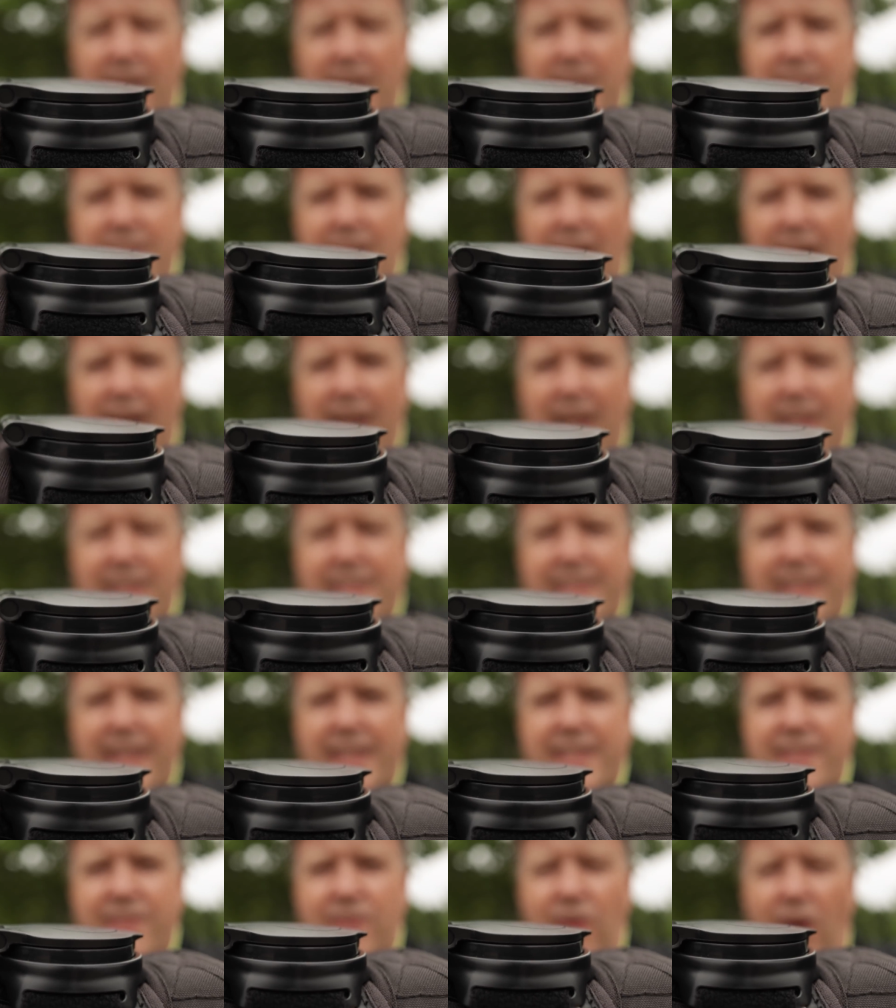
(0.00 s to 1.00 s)
It's like a
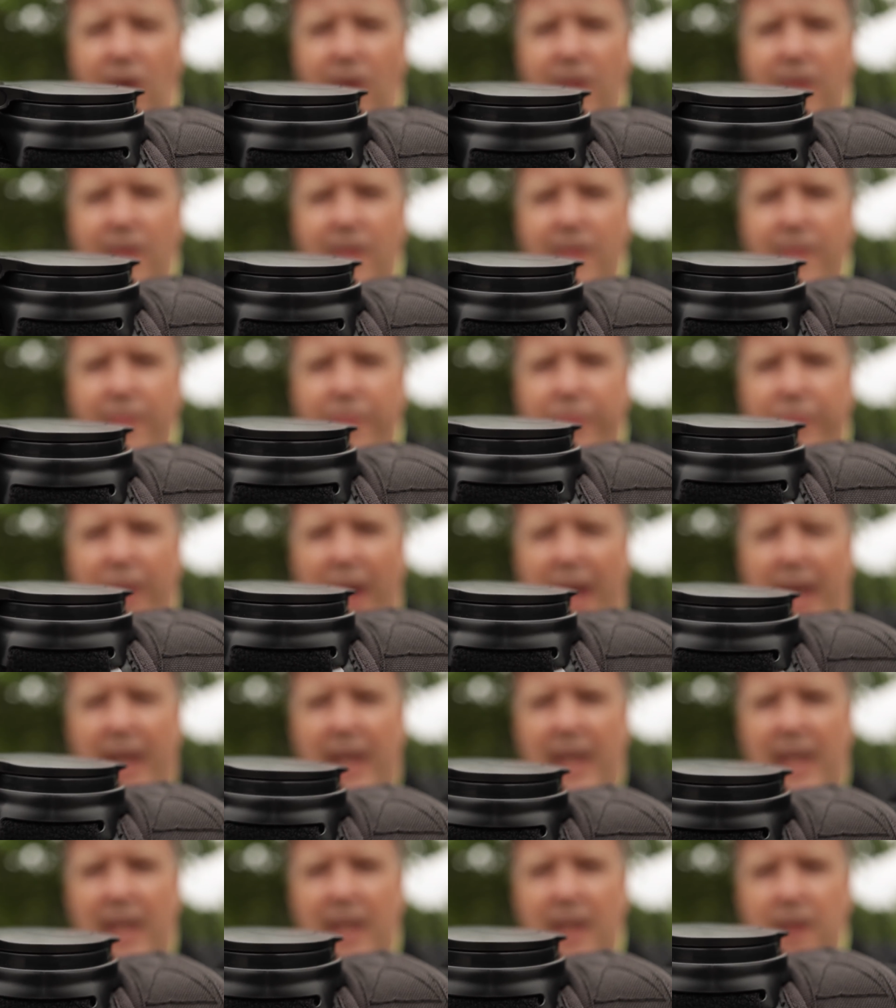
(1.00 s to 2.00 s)
six dollar
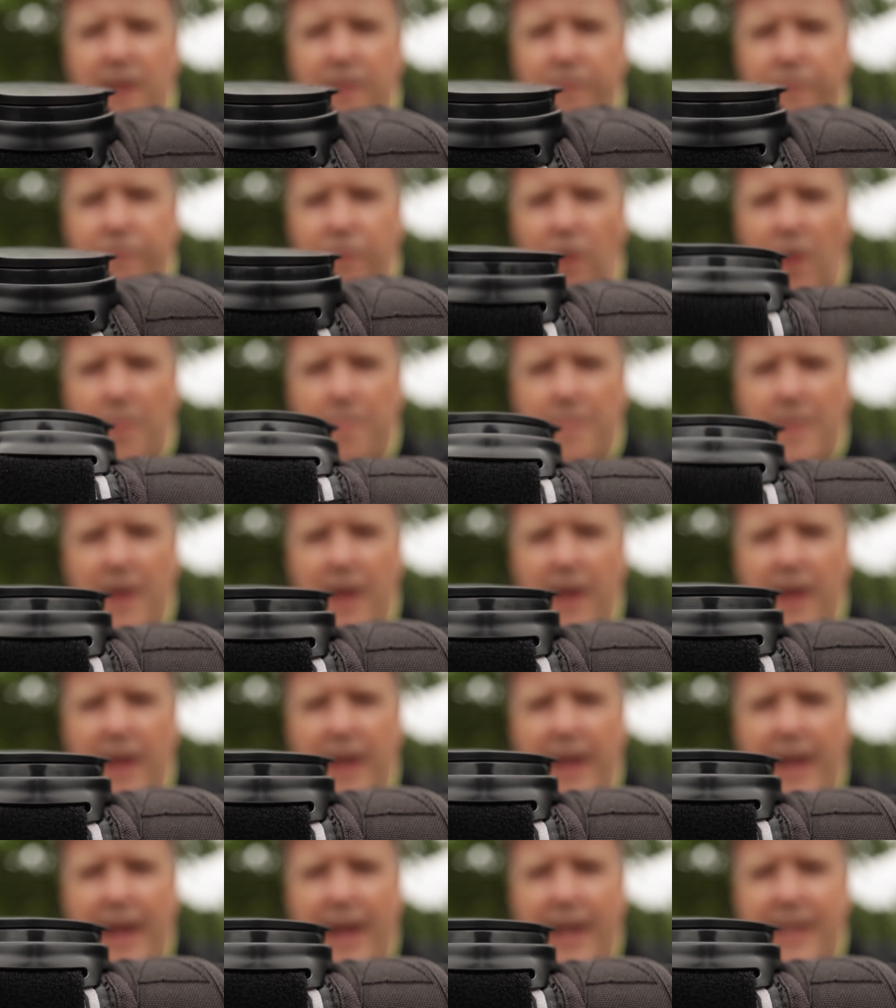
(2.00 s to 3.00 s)
thingy from uh,
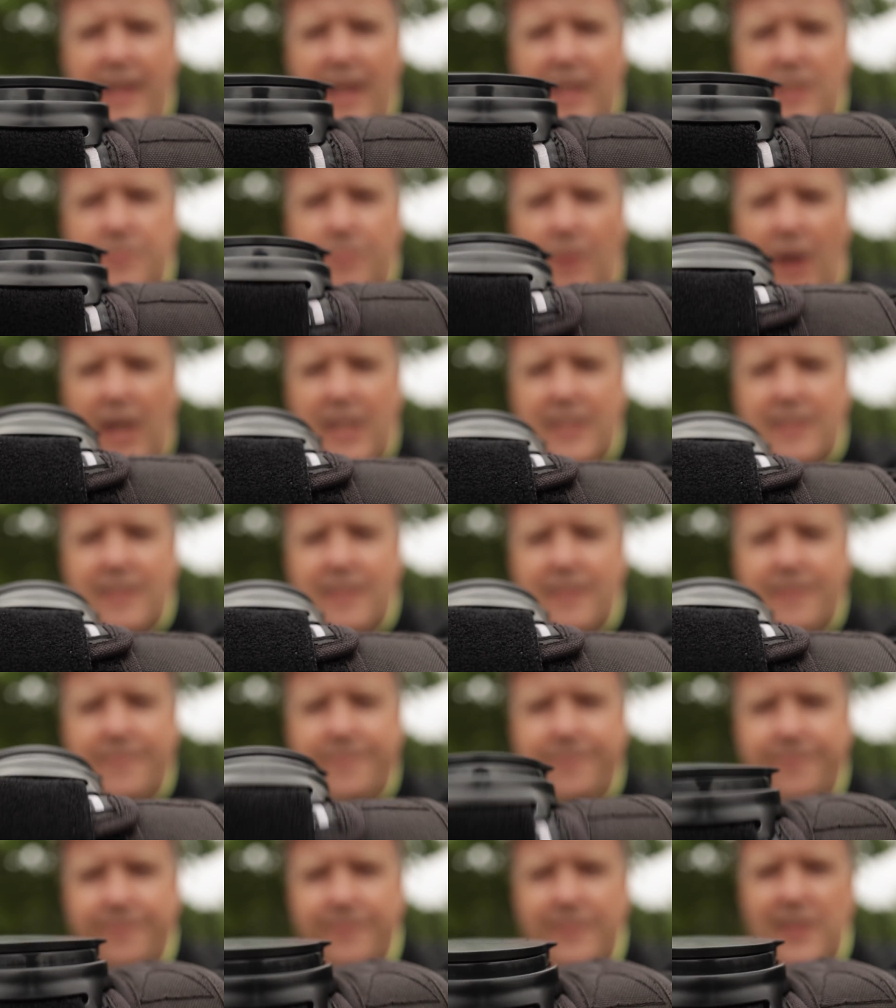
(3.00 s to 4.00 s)
AliExpress.
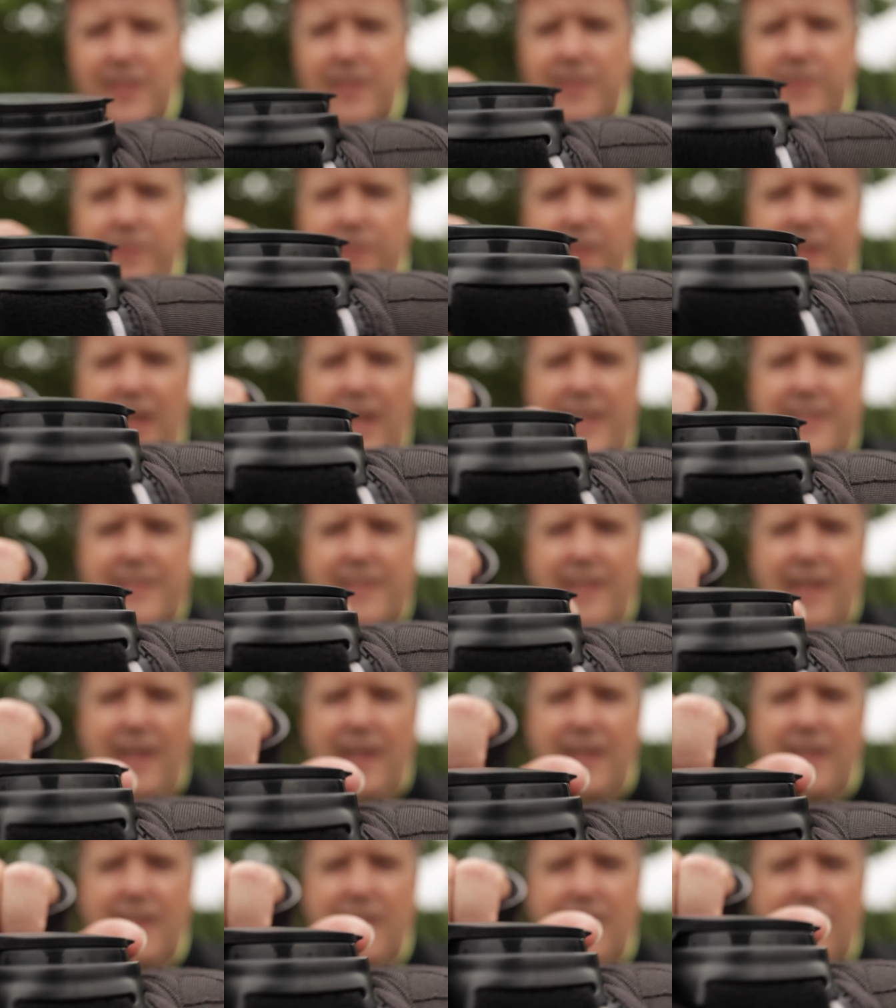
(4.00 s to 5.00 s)
So that's a